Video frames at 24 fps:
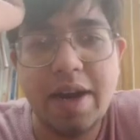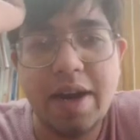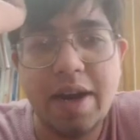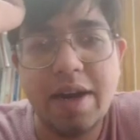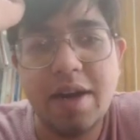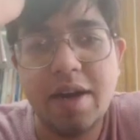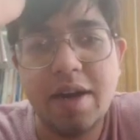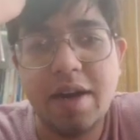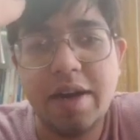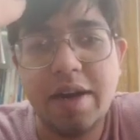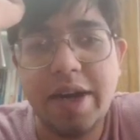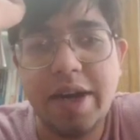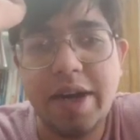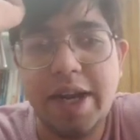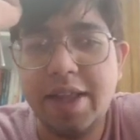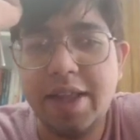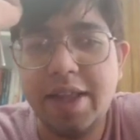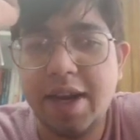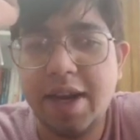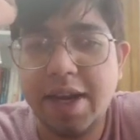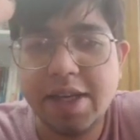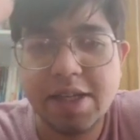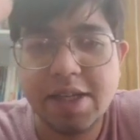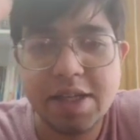read
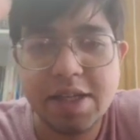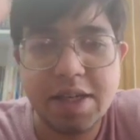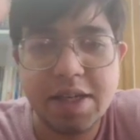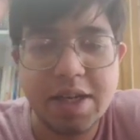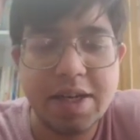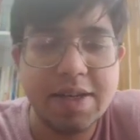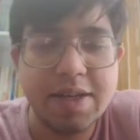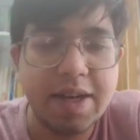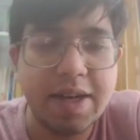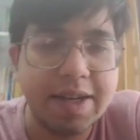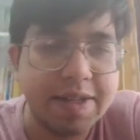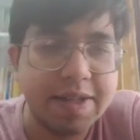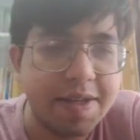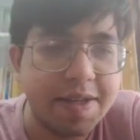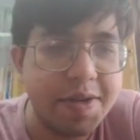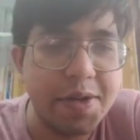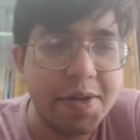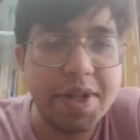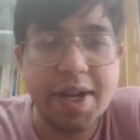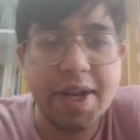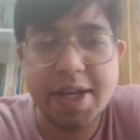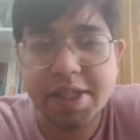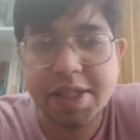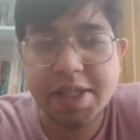the lecture and listen to
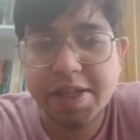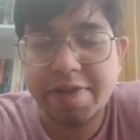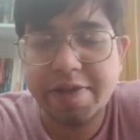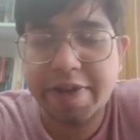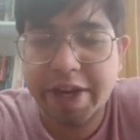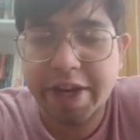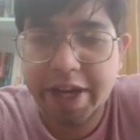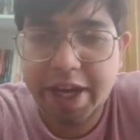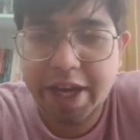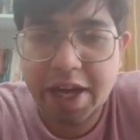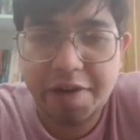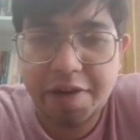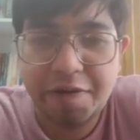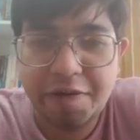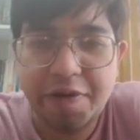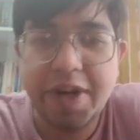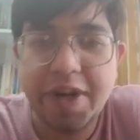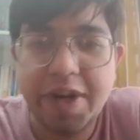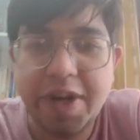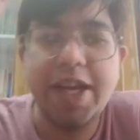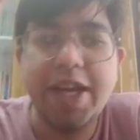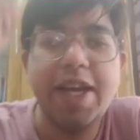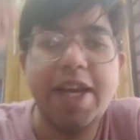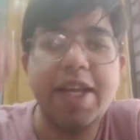the lecture very
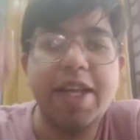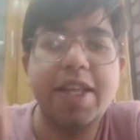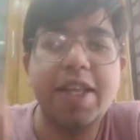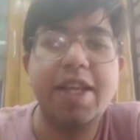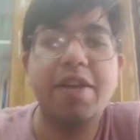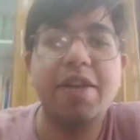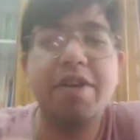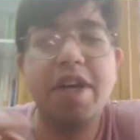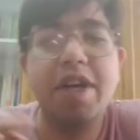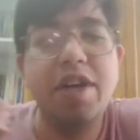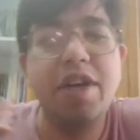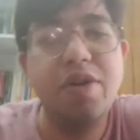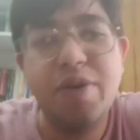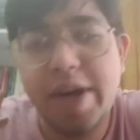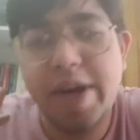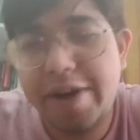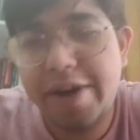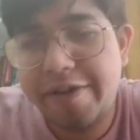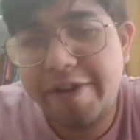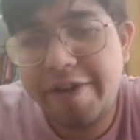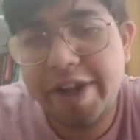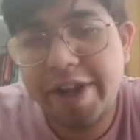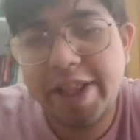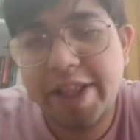carefully, then you can do
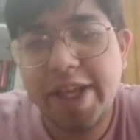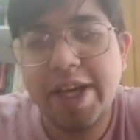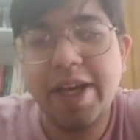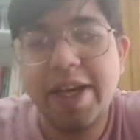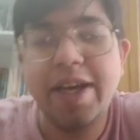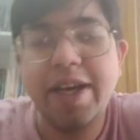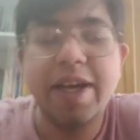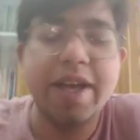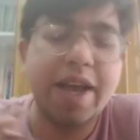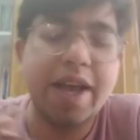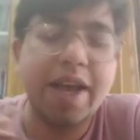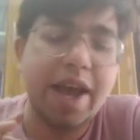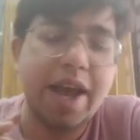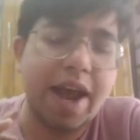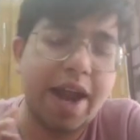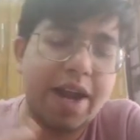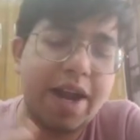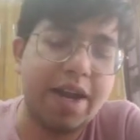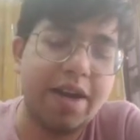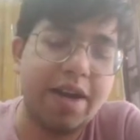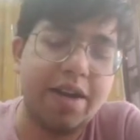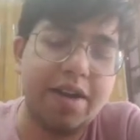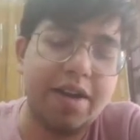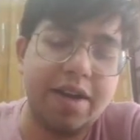everything.
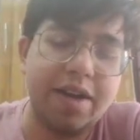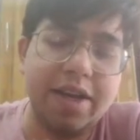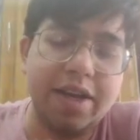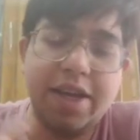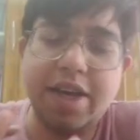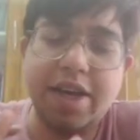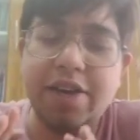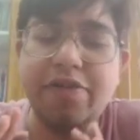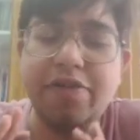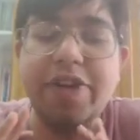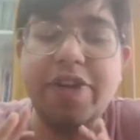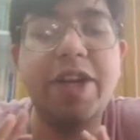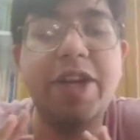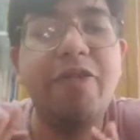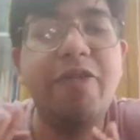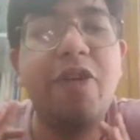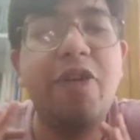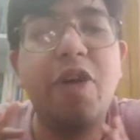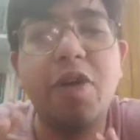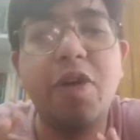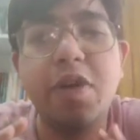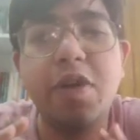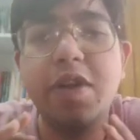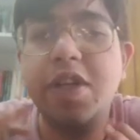And here we
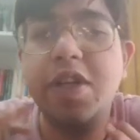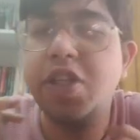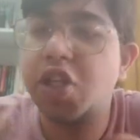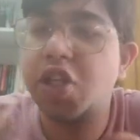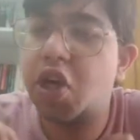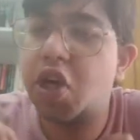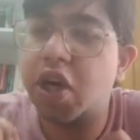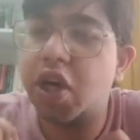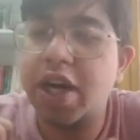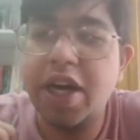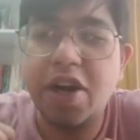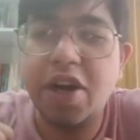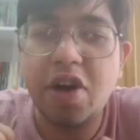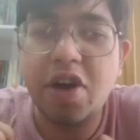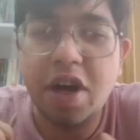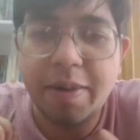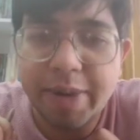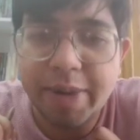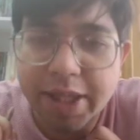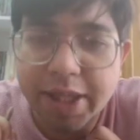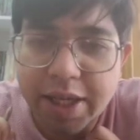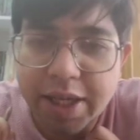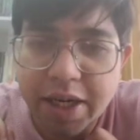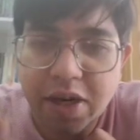follow the chalk and talk
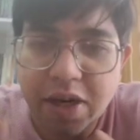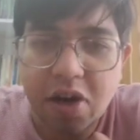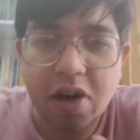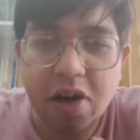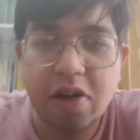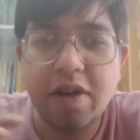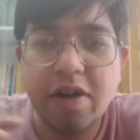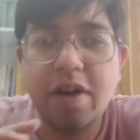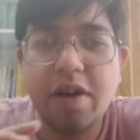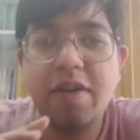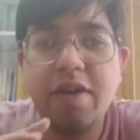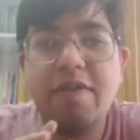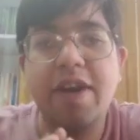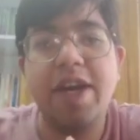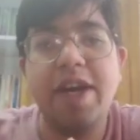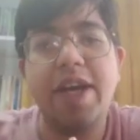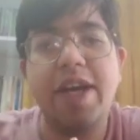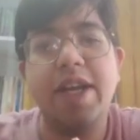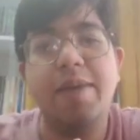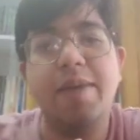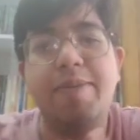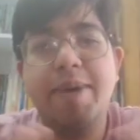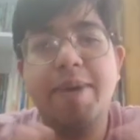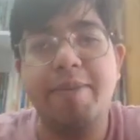method, not by
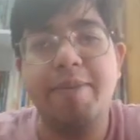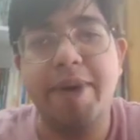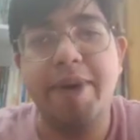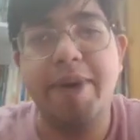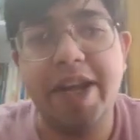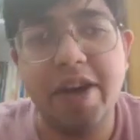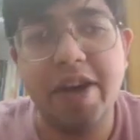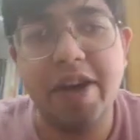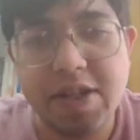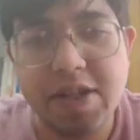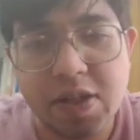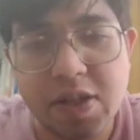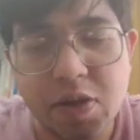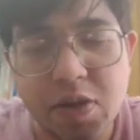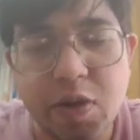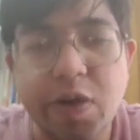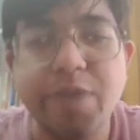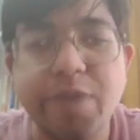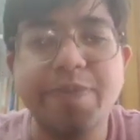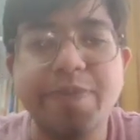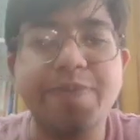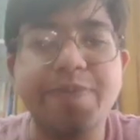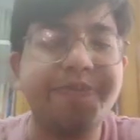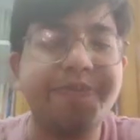any PPT or so.
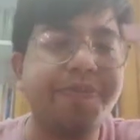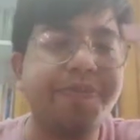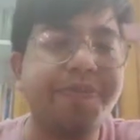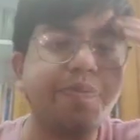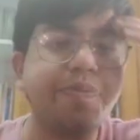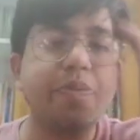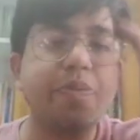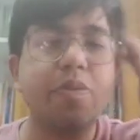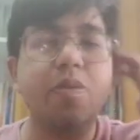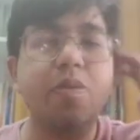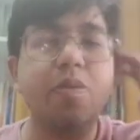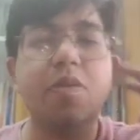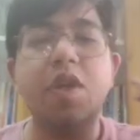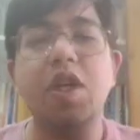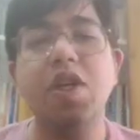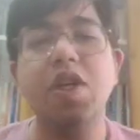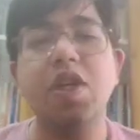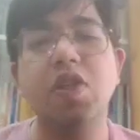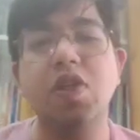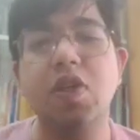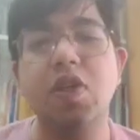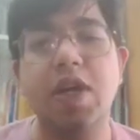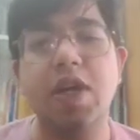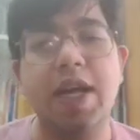
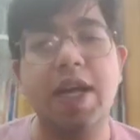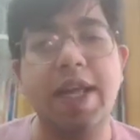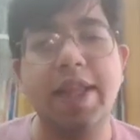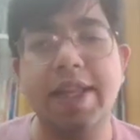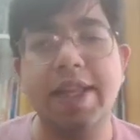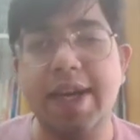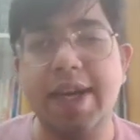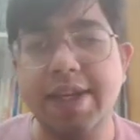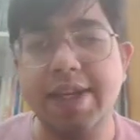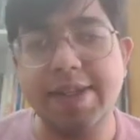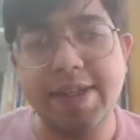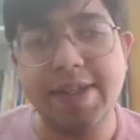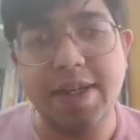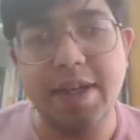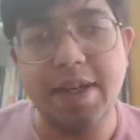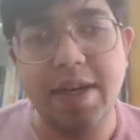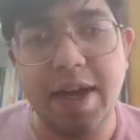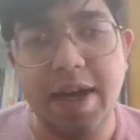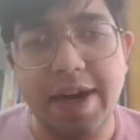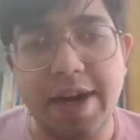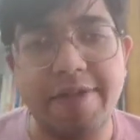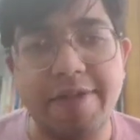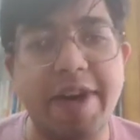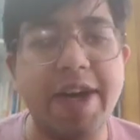And that's an
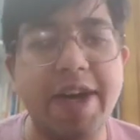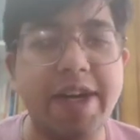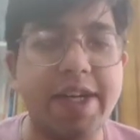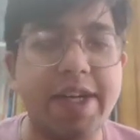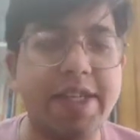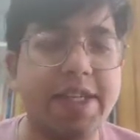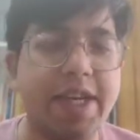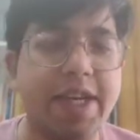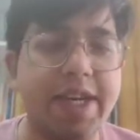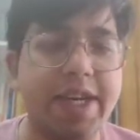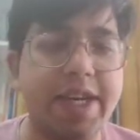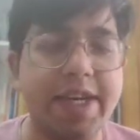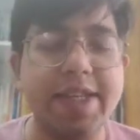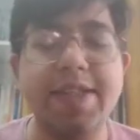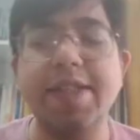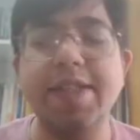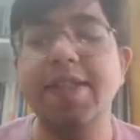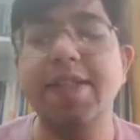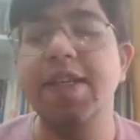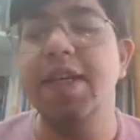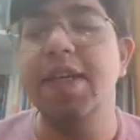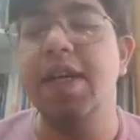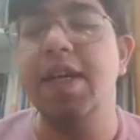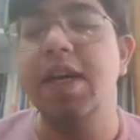advantage, I
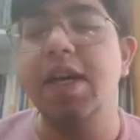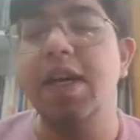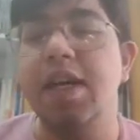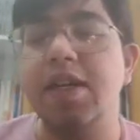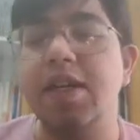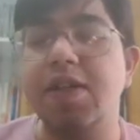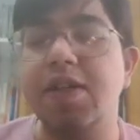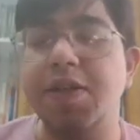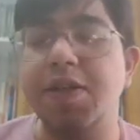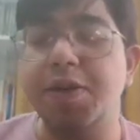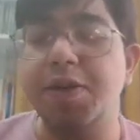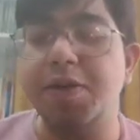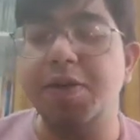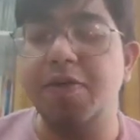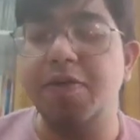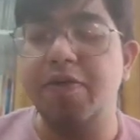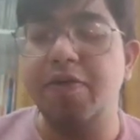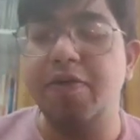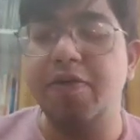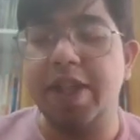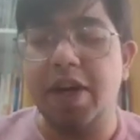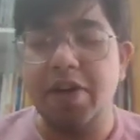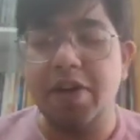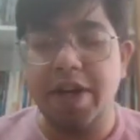guess. So
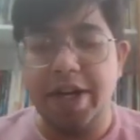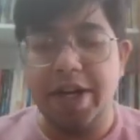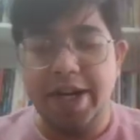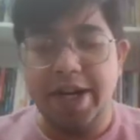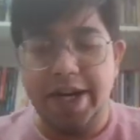without any